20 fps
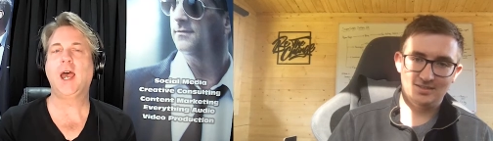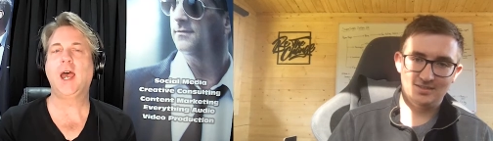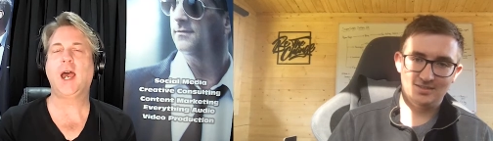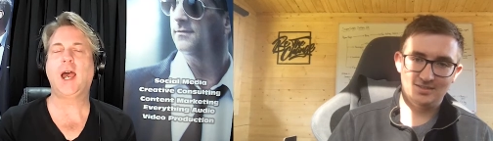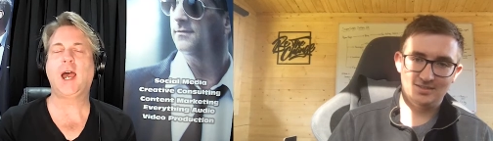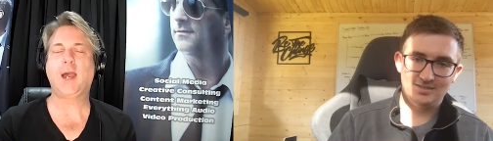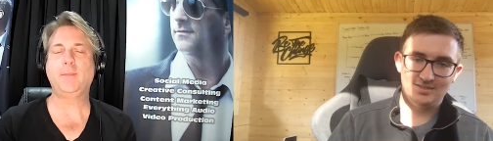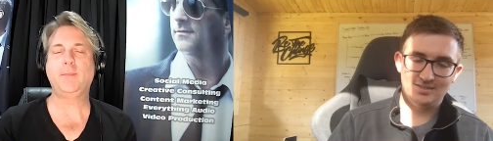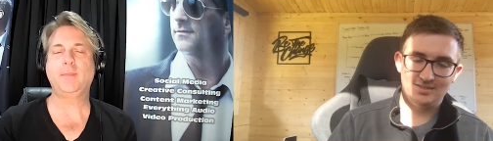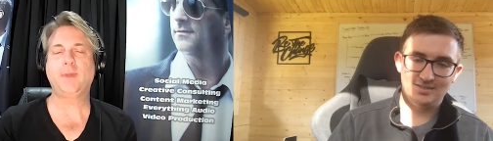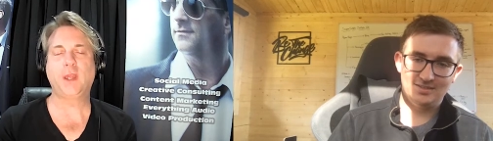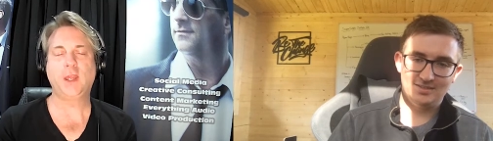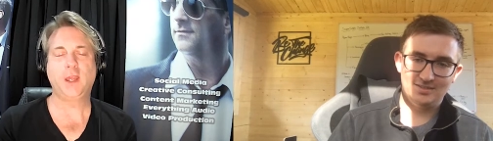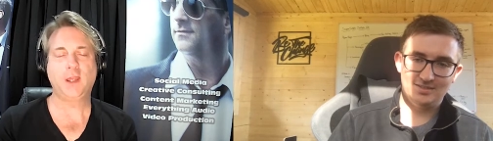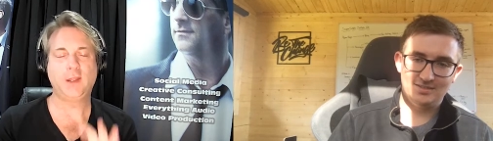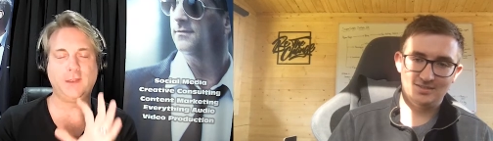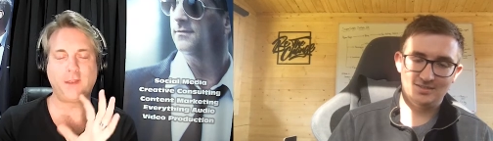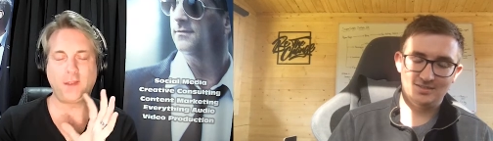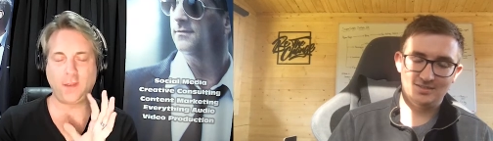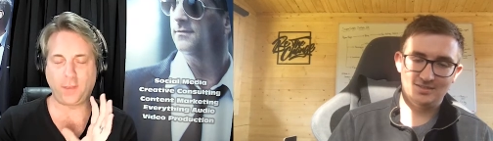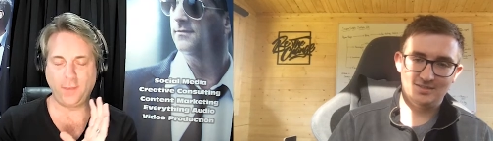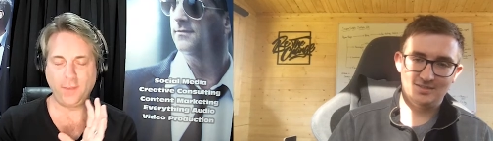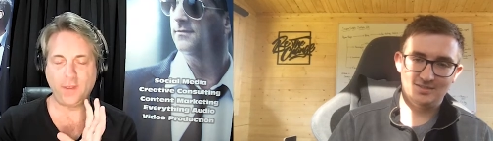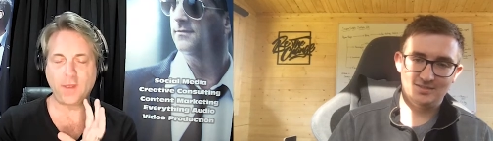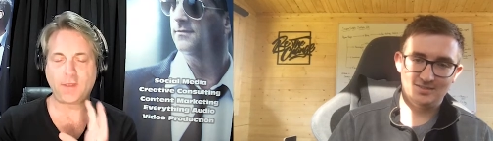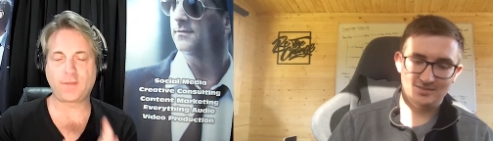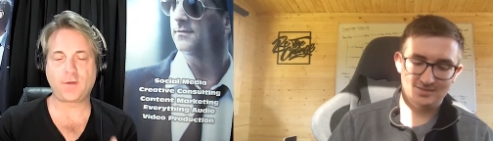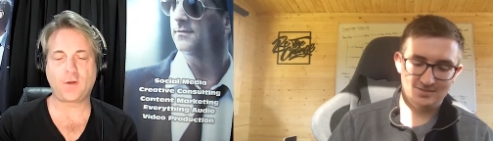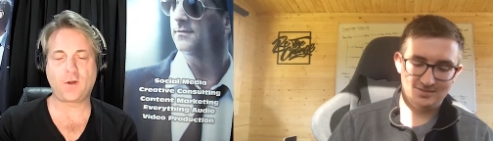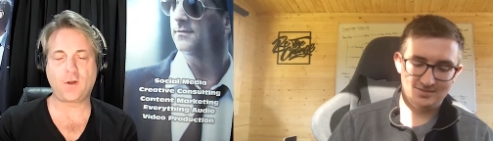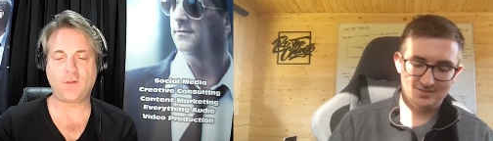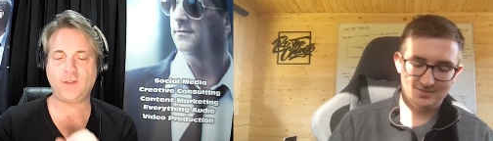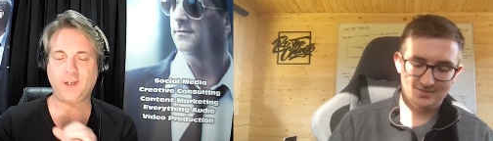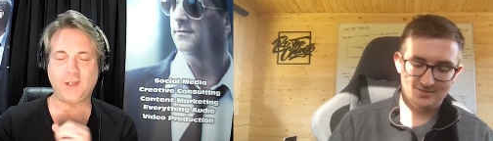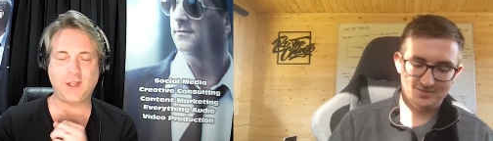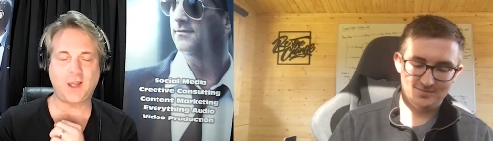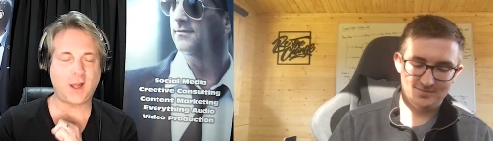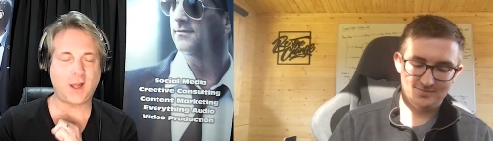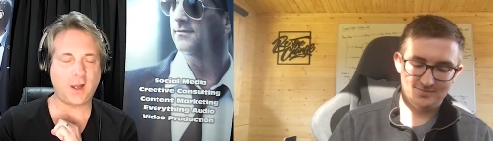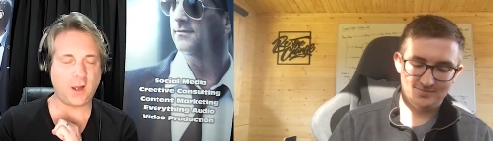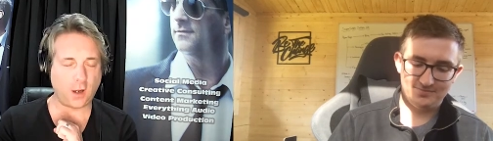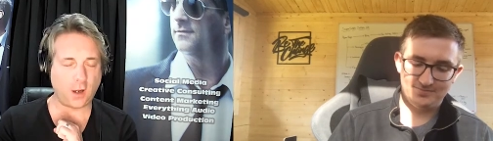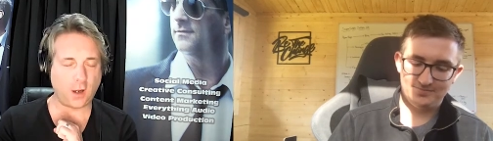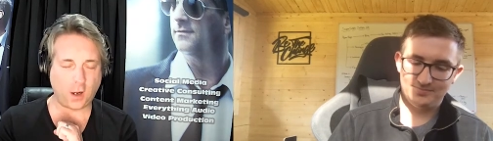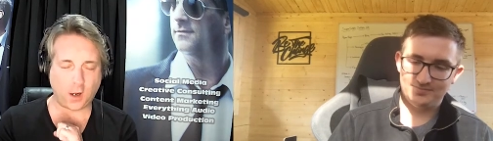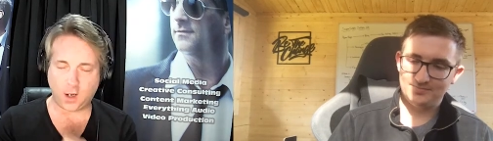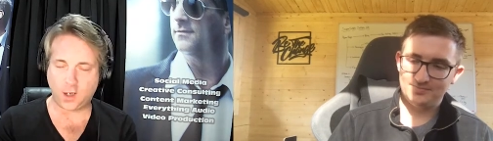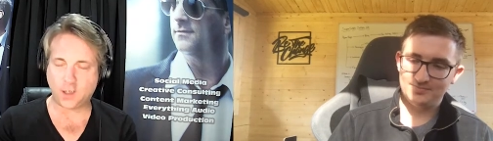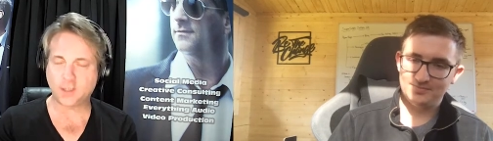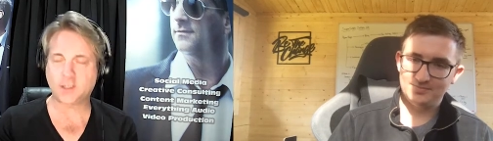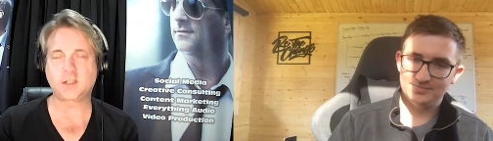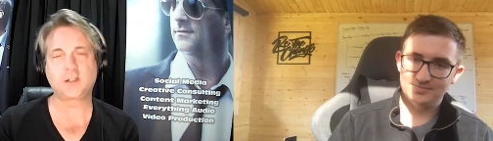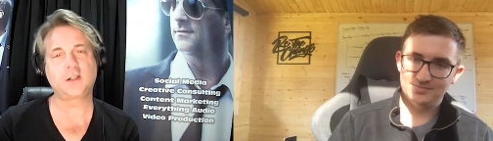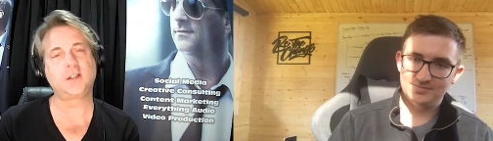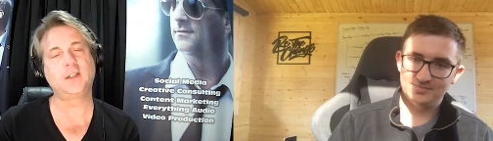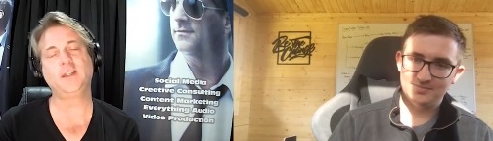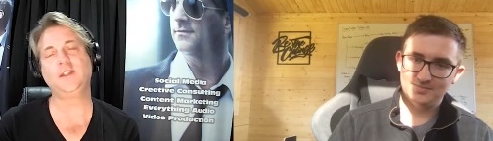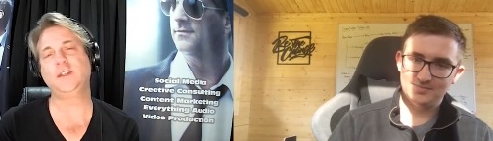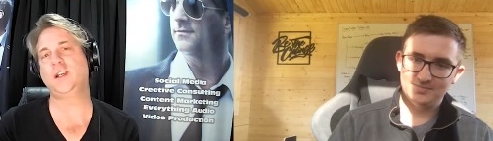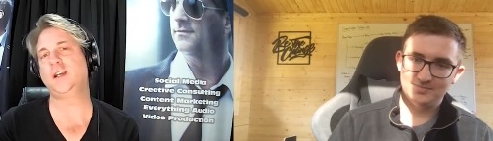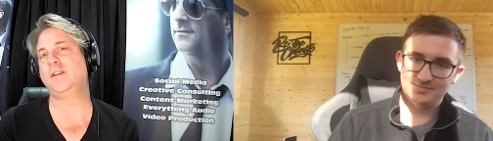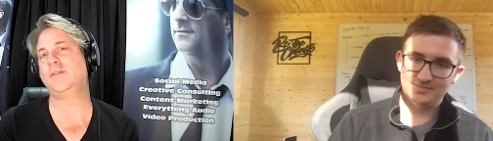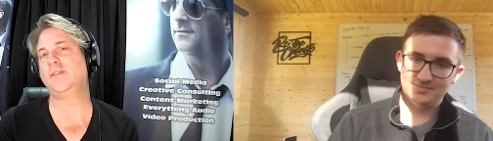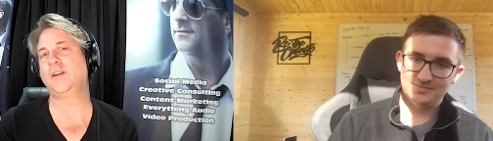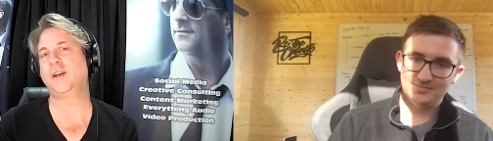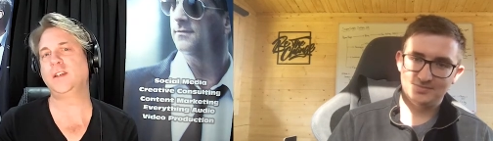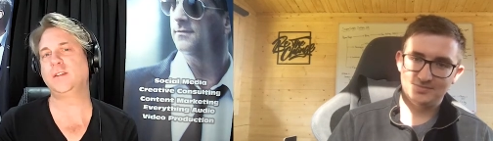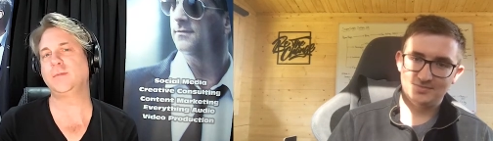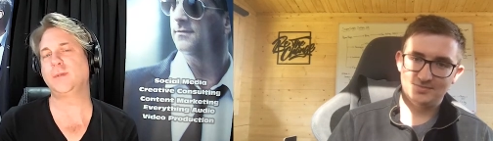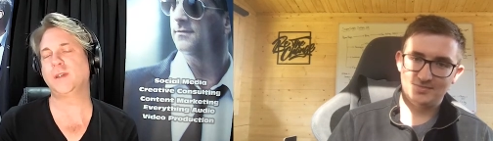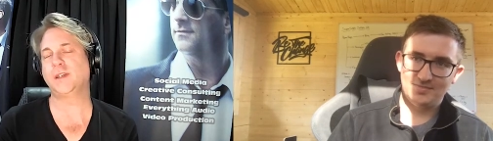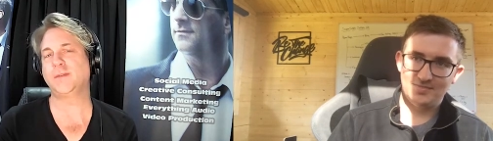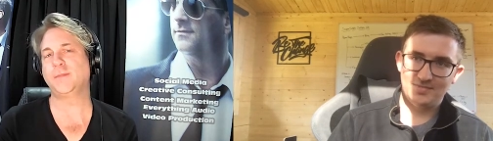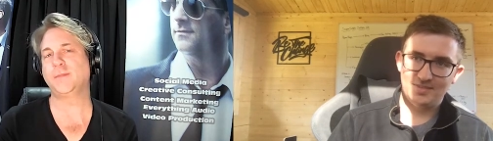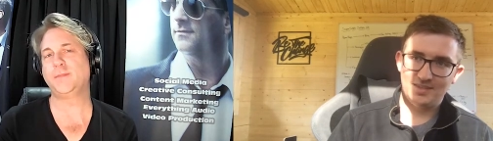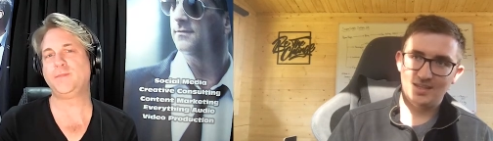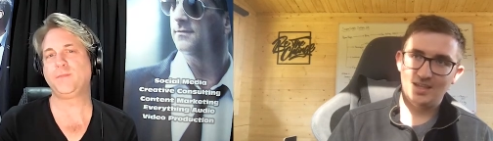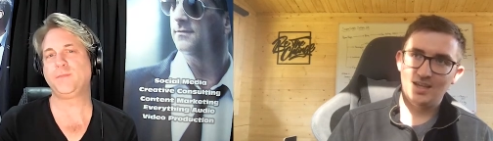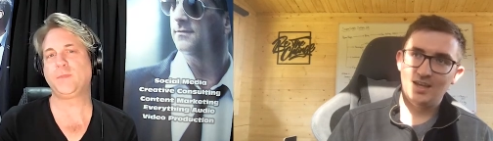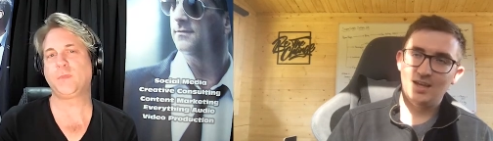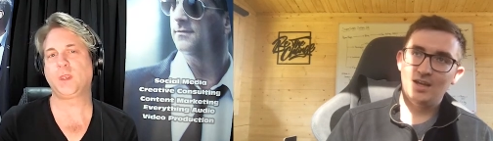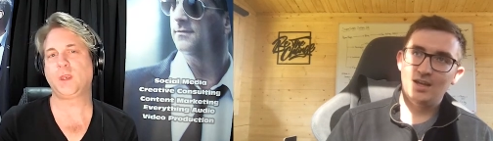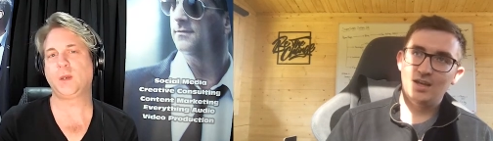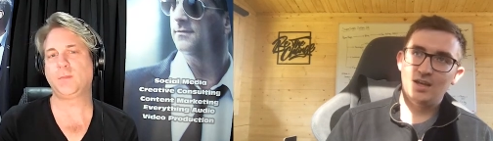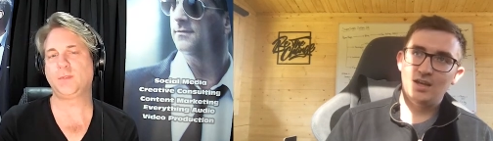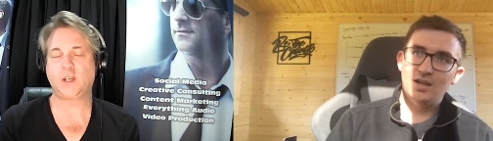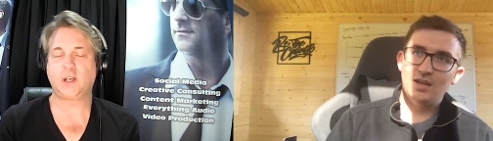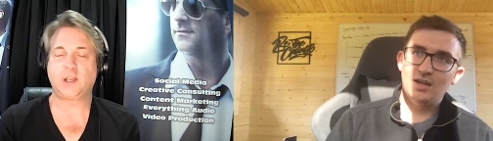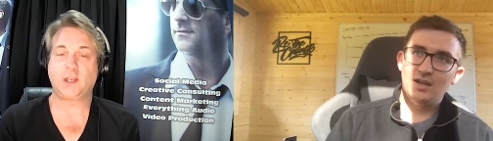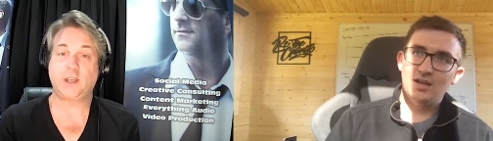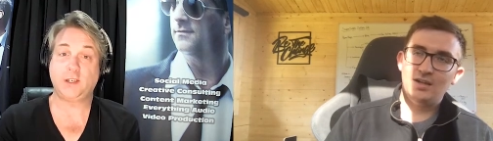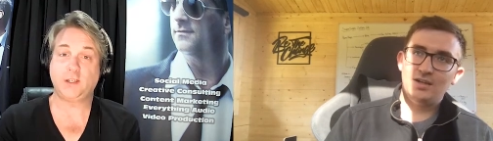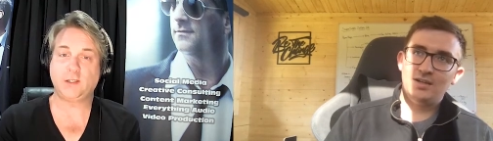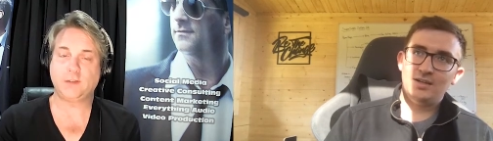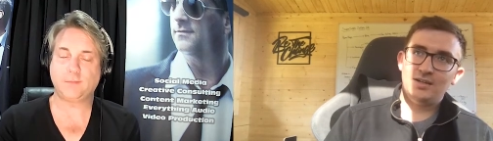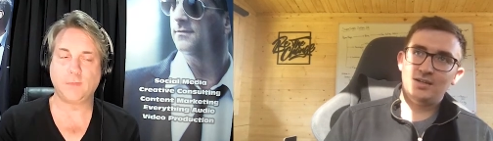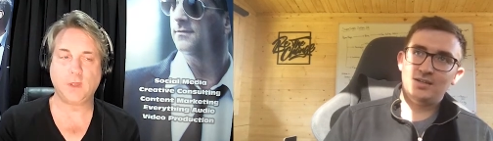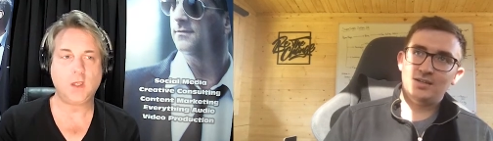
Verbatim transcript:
Speaker 1: I'm the, the thought of it utterly terrifies me. I'm scared of heights.